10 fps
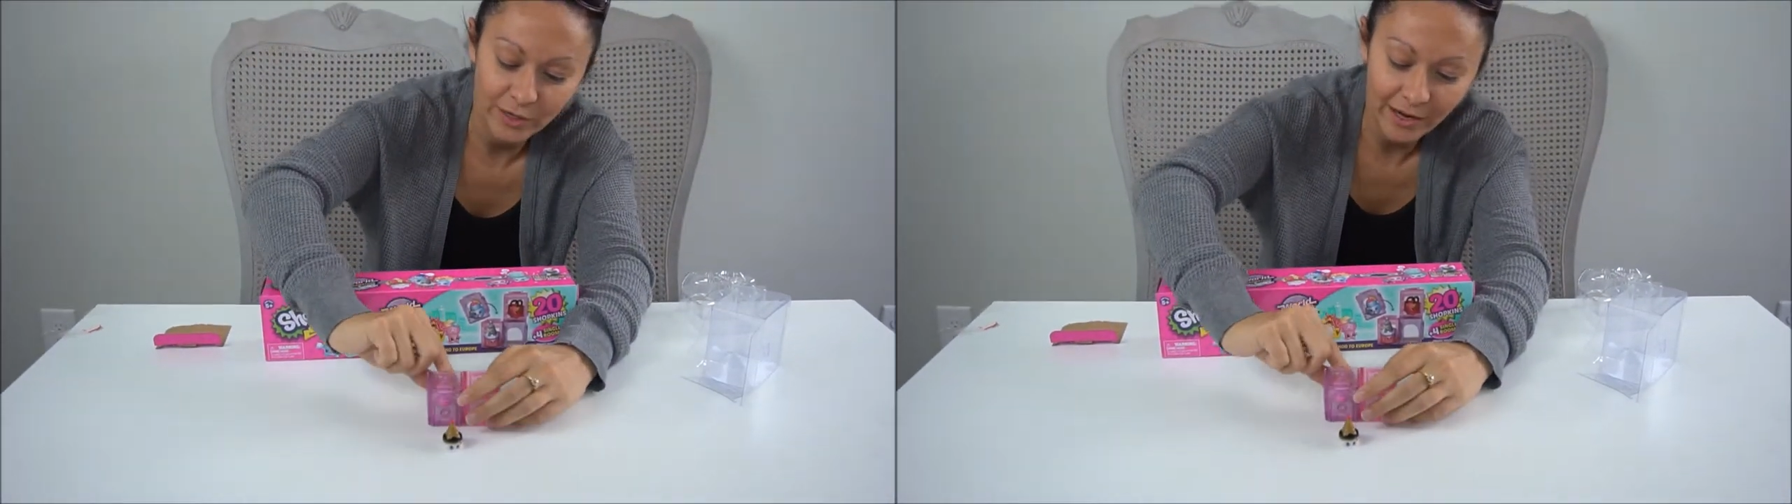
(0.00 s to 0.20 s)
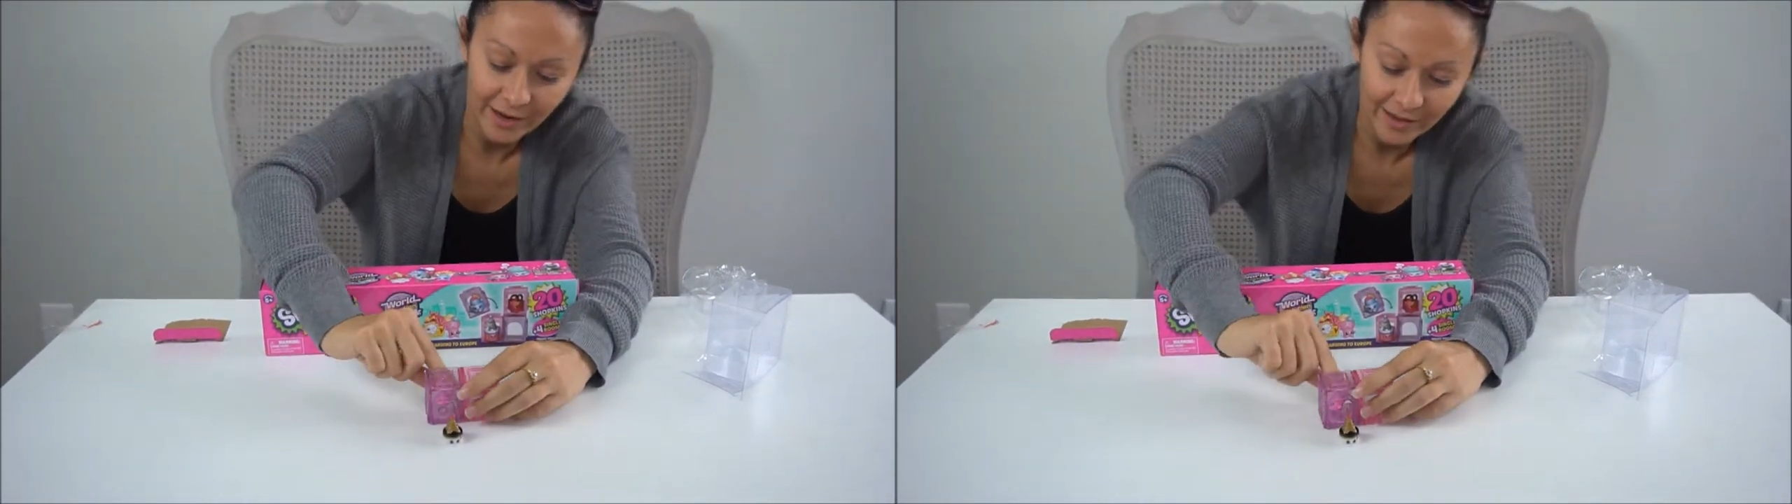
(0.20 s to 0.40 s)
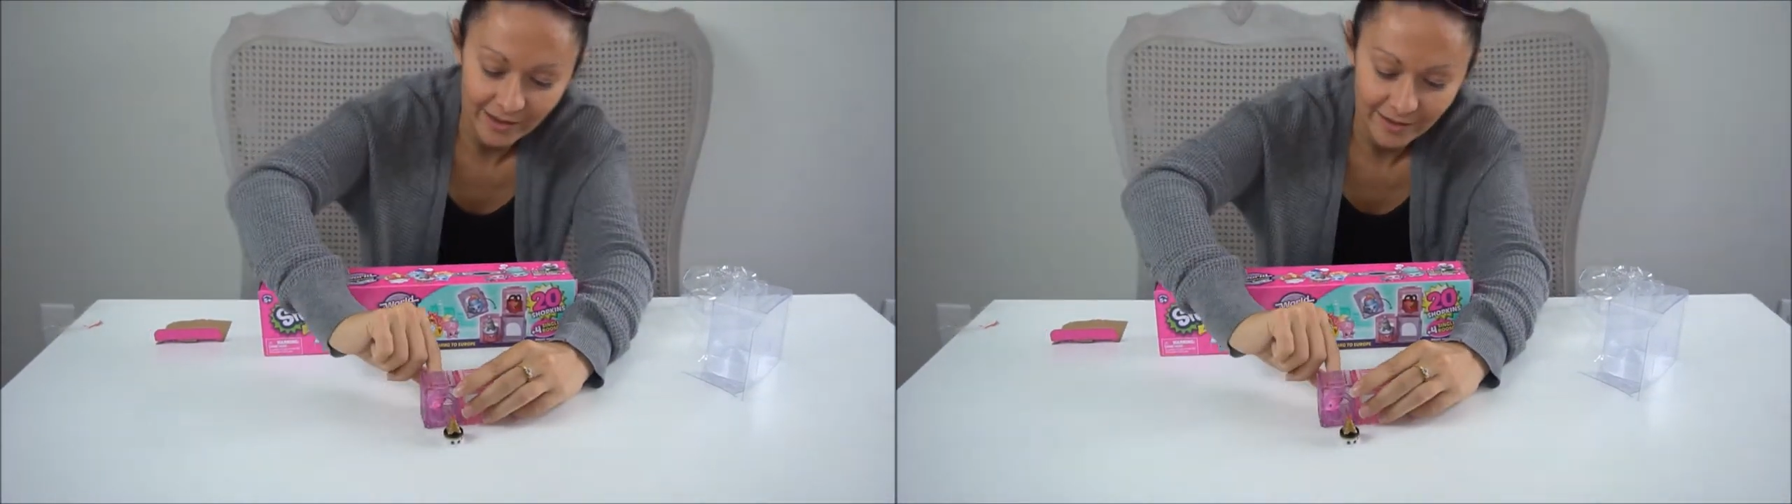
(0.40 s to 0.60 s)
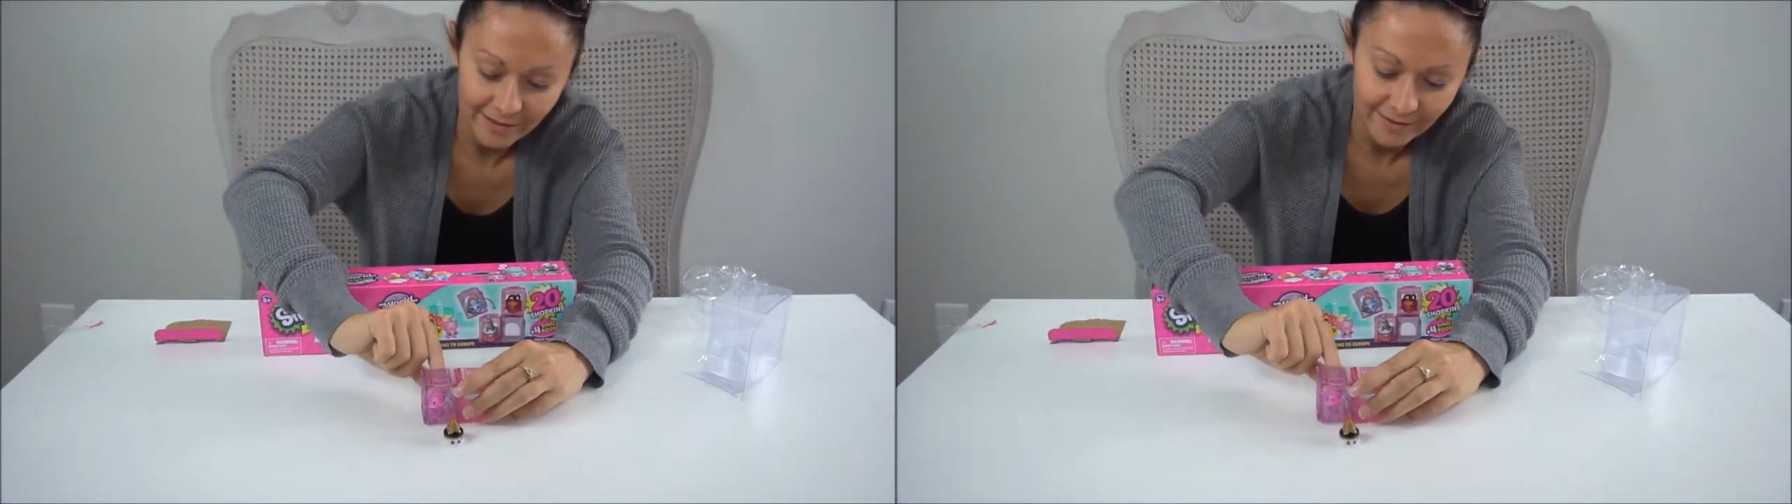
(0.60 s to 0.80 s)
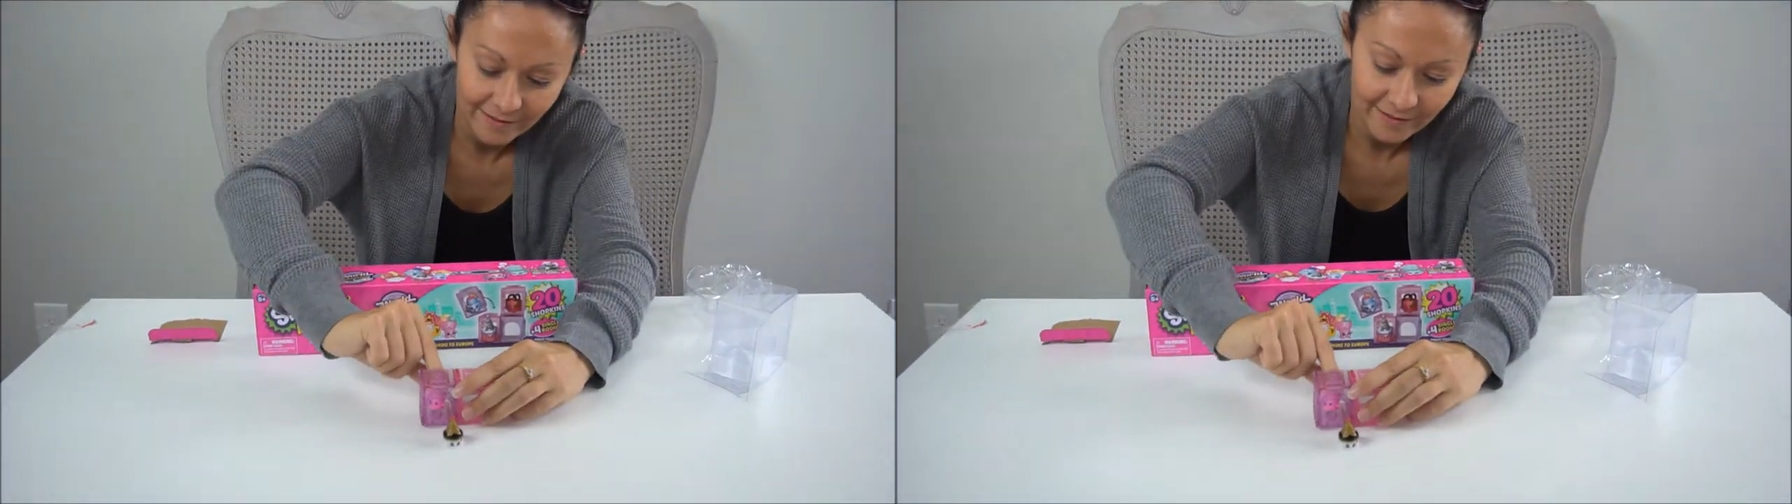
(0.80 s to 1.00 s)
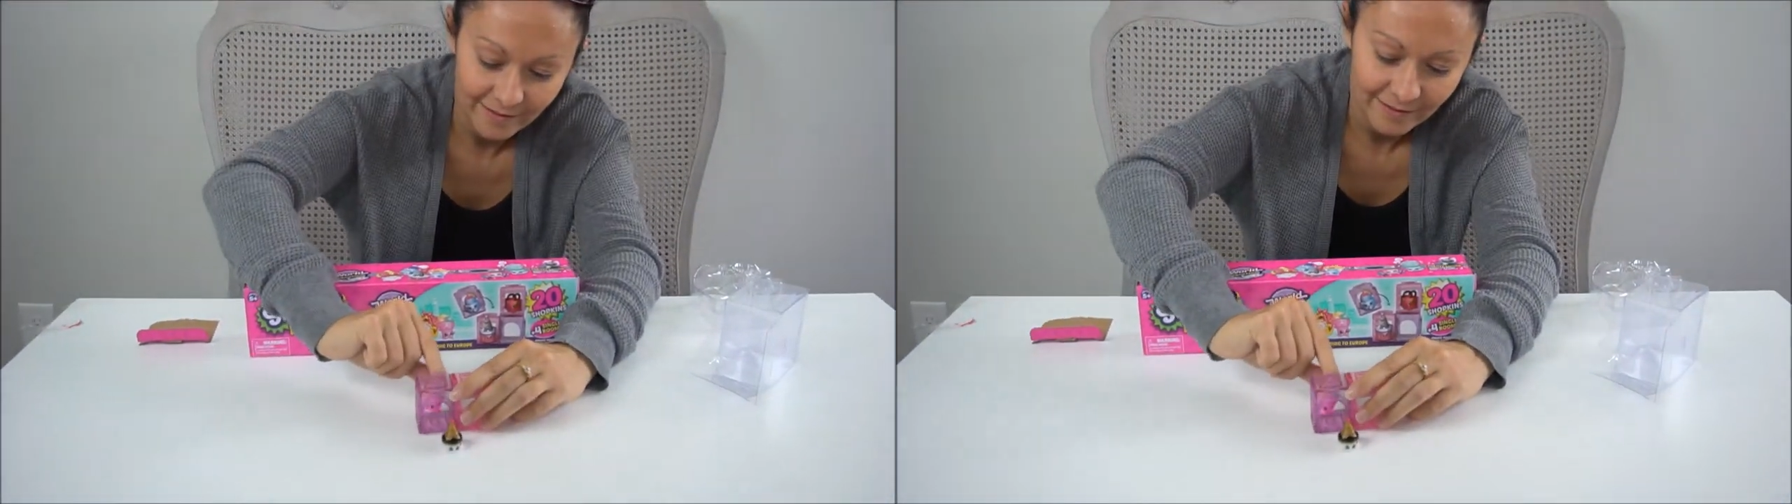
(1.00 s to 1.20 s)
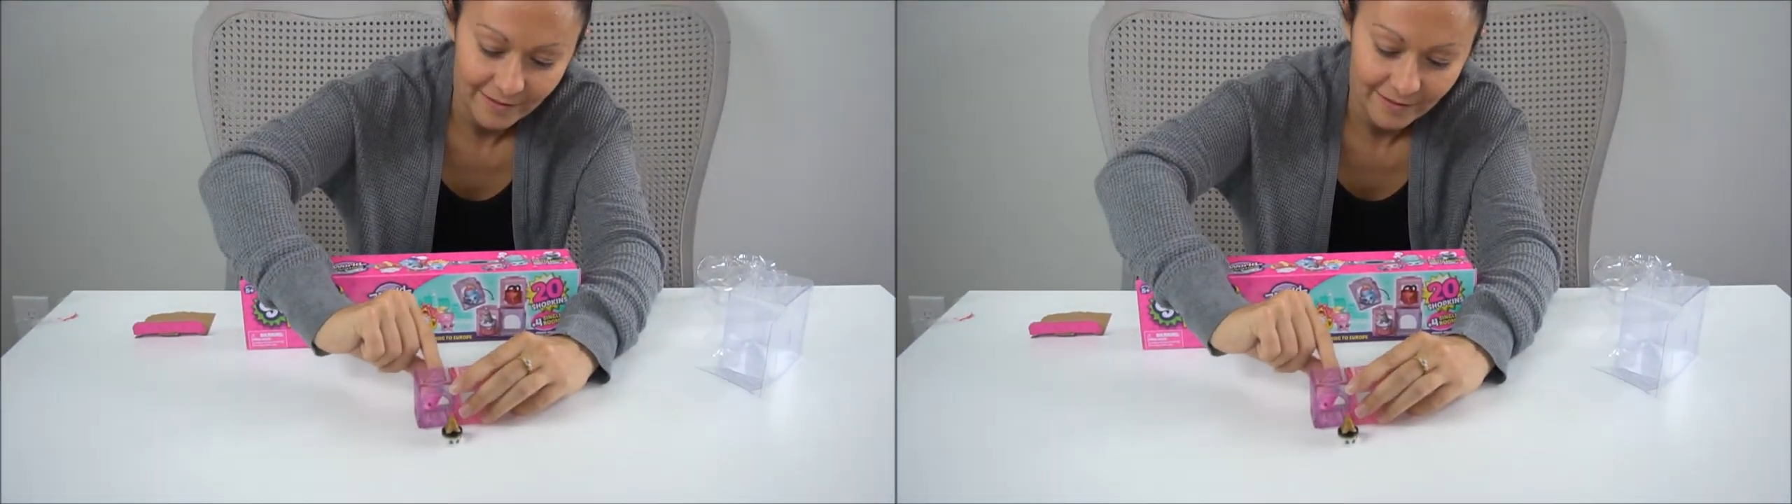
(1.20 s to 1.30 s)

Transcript: guy. Mm.